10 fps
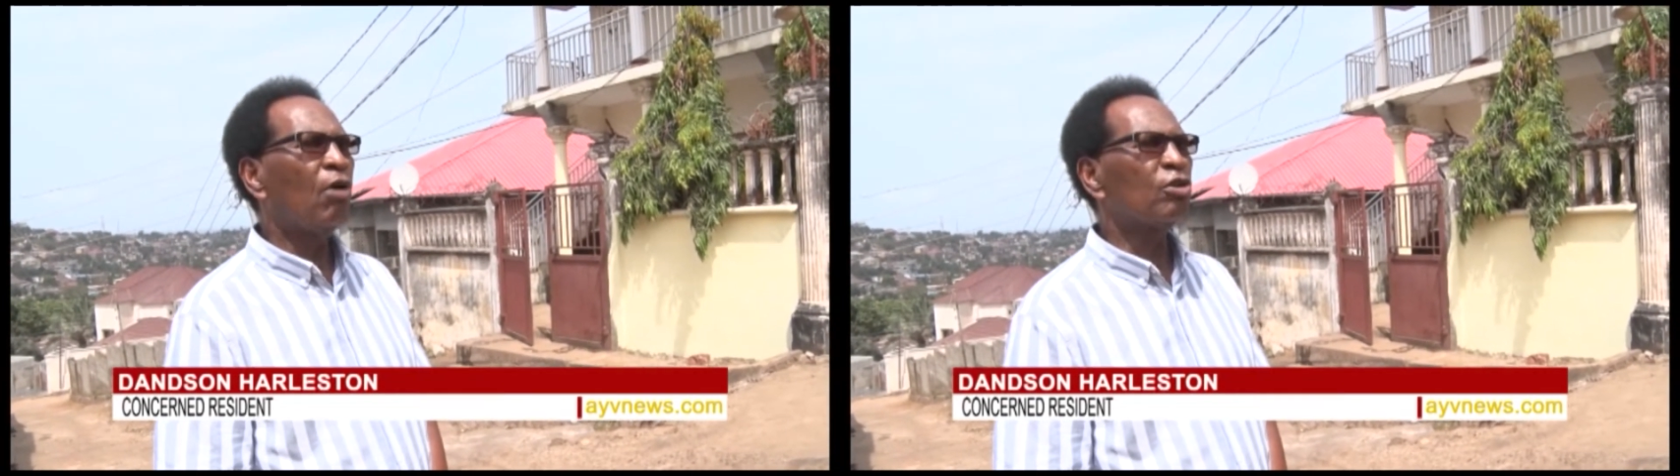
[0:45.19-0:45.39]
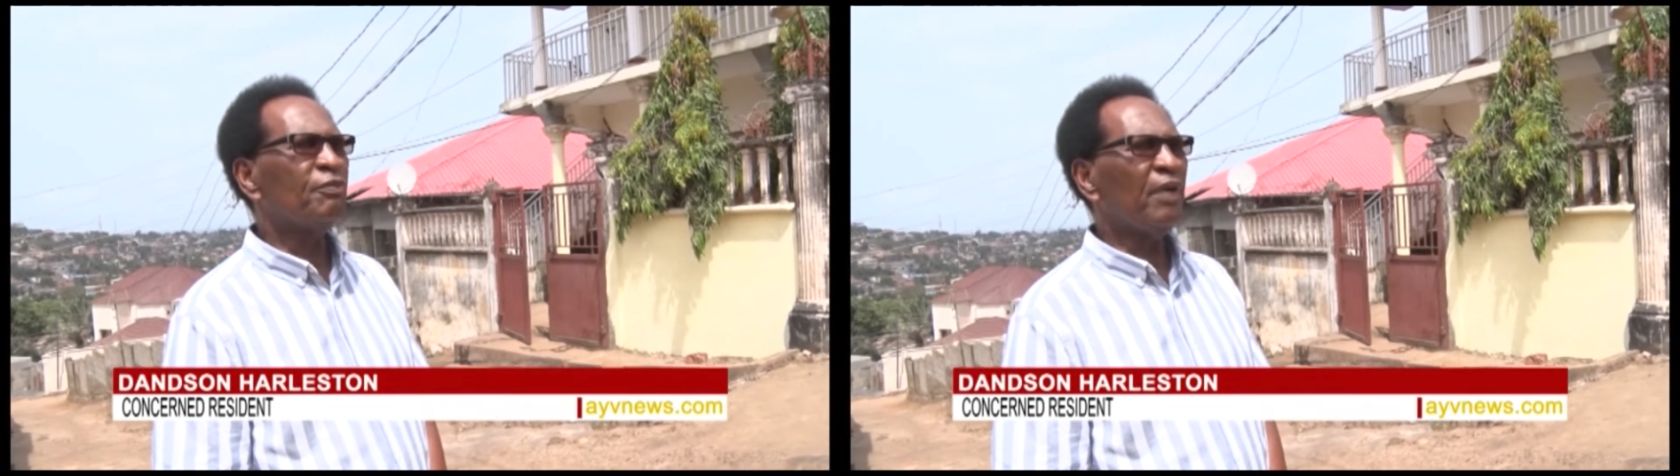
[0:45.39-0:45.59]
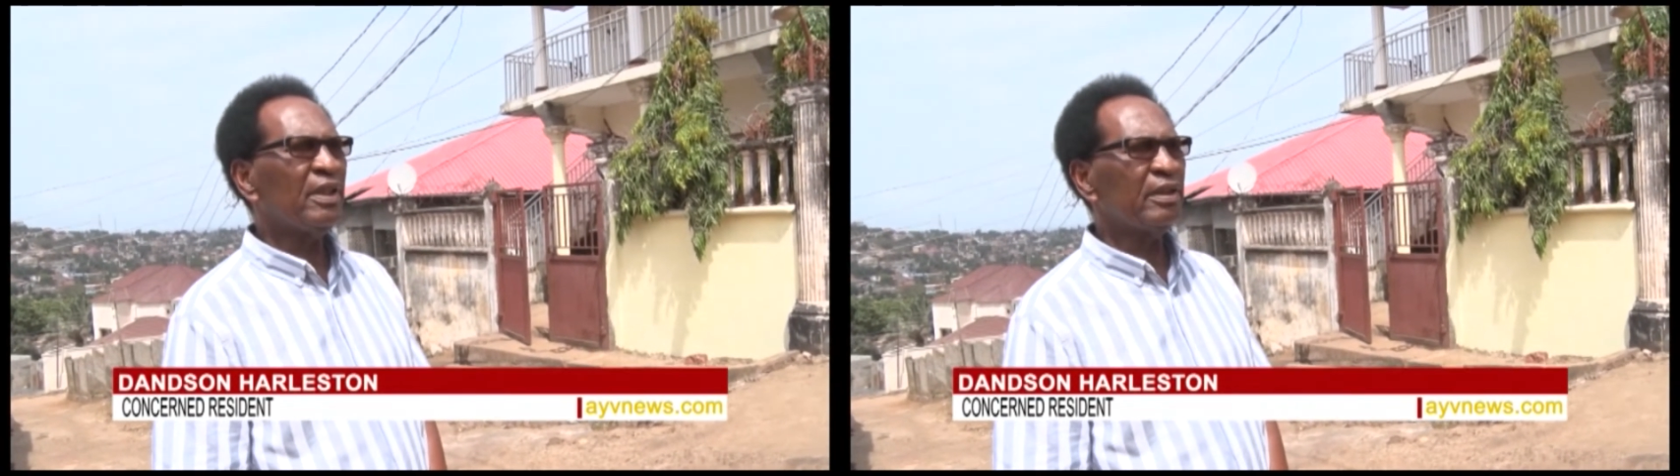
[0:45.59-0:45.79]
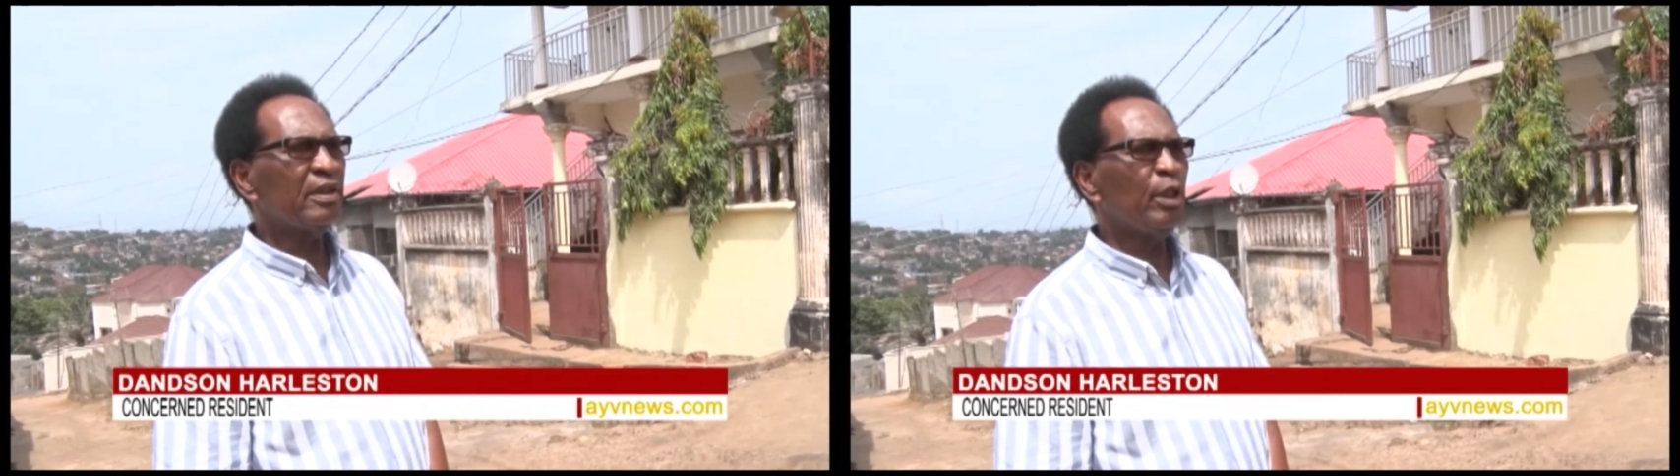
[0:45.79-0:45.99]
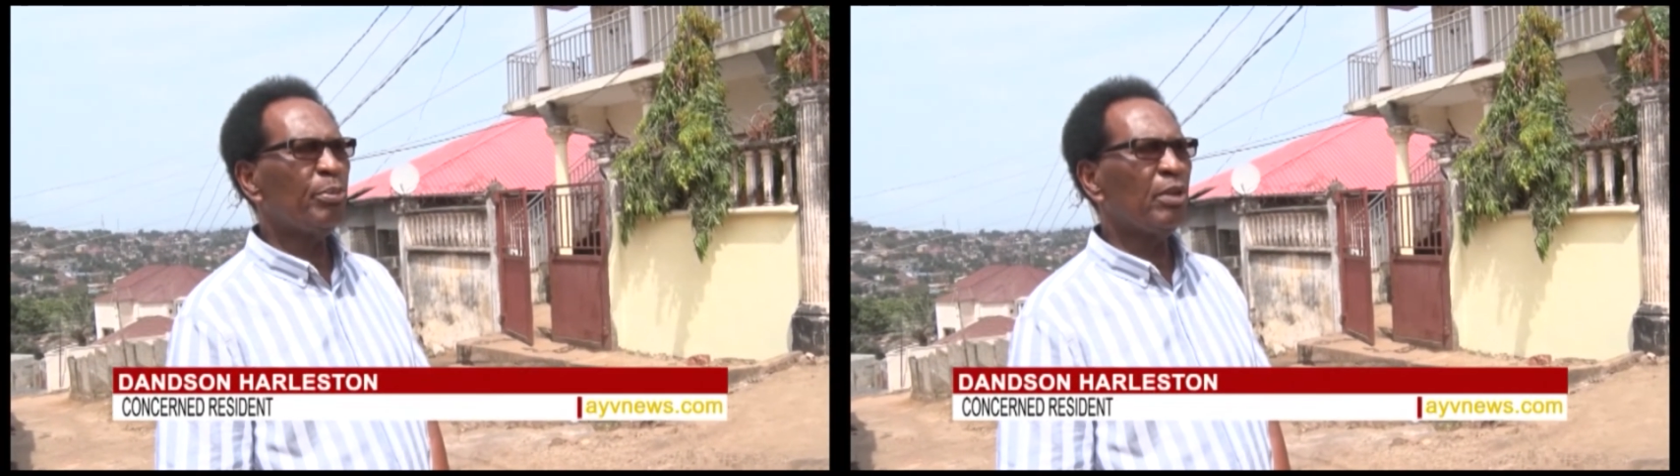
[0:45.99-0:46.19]
I was fast
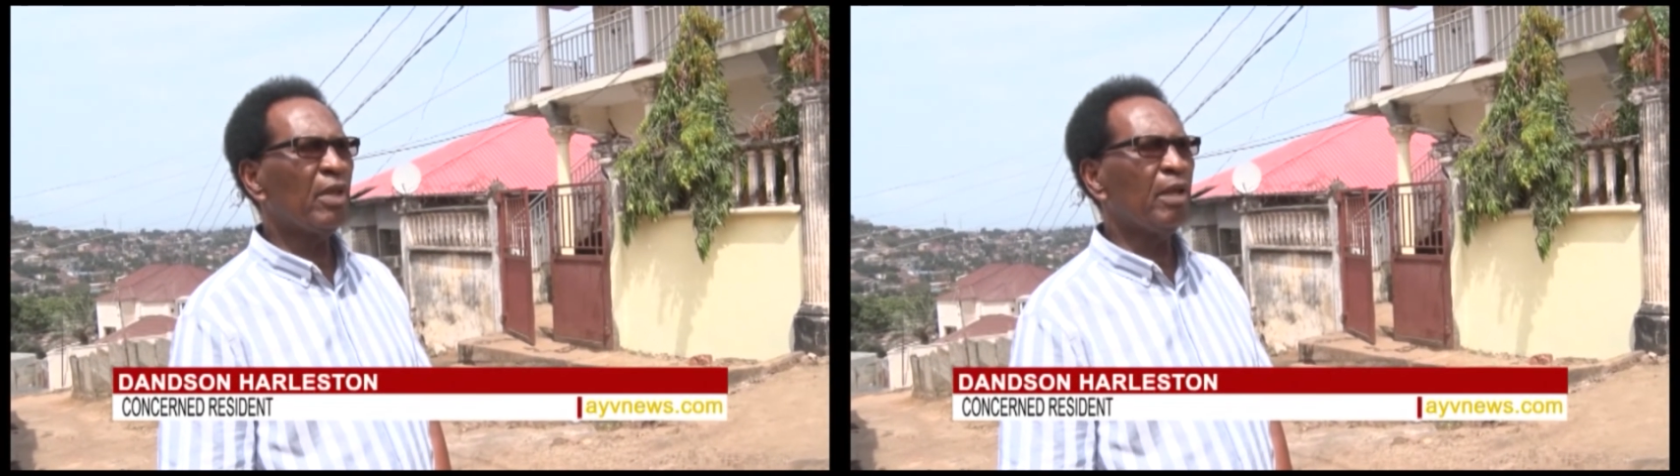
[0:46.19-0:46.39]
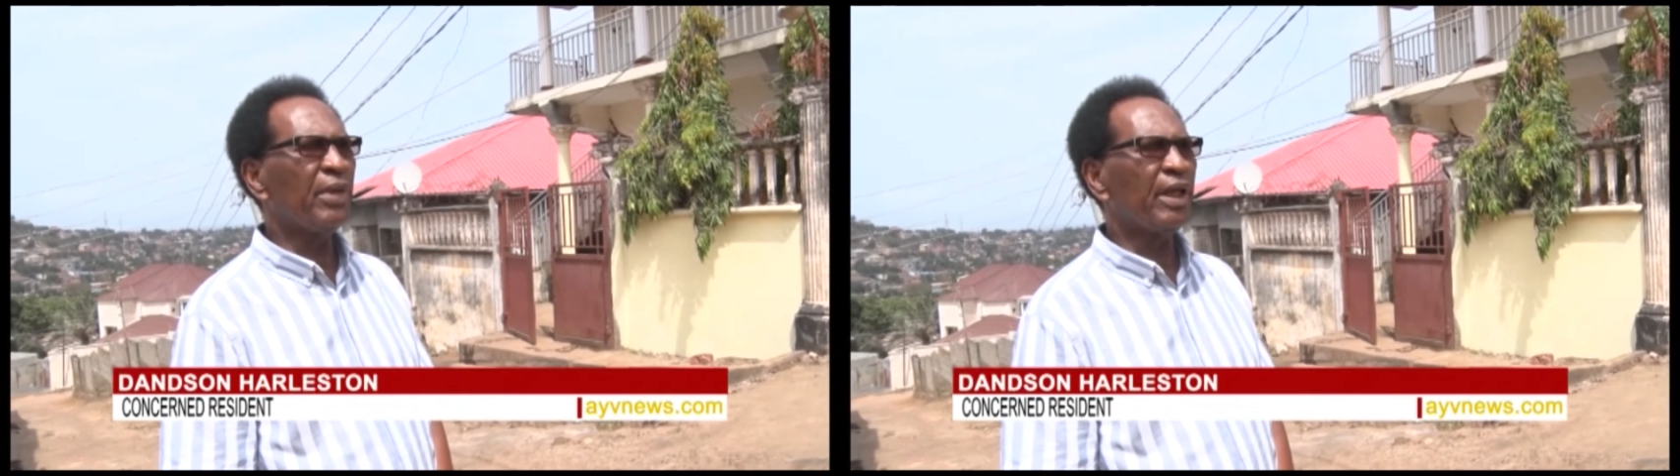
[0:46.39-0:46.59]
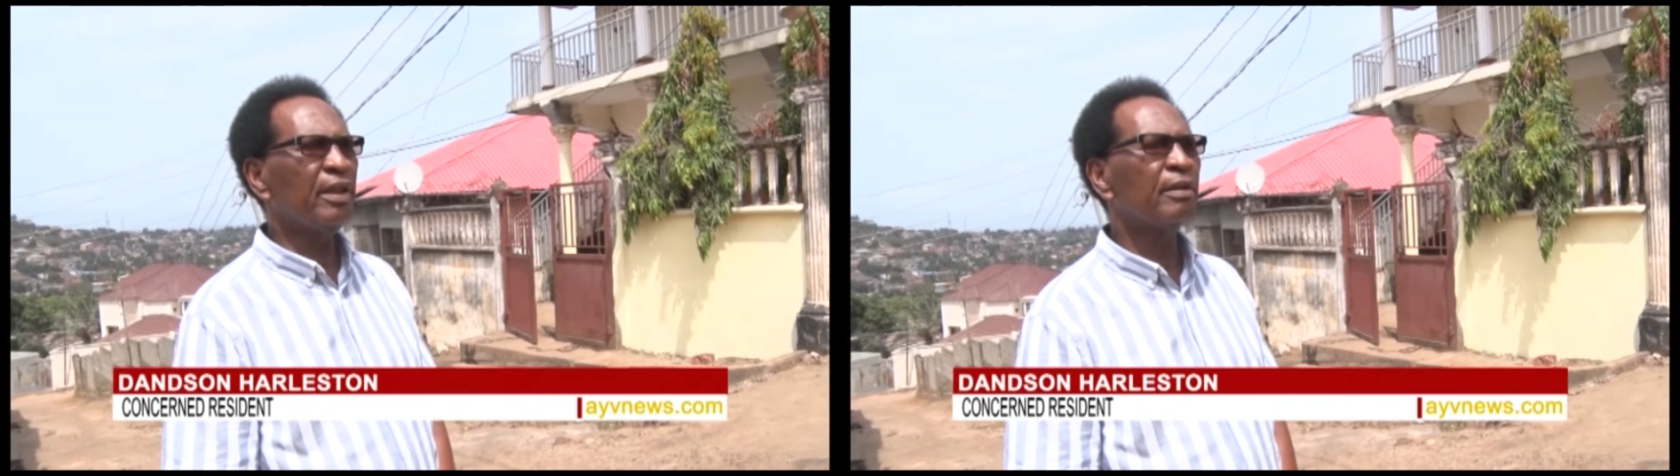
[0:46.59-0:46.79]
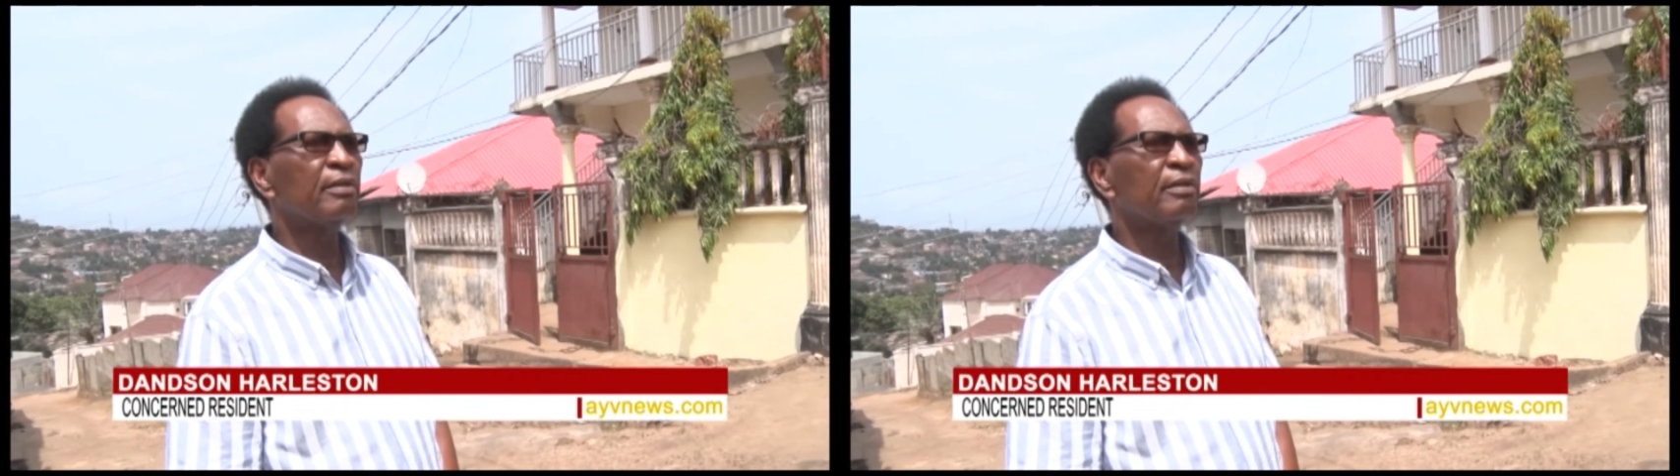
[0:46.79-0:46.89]
asleep in my bed.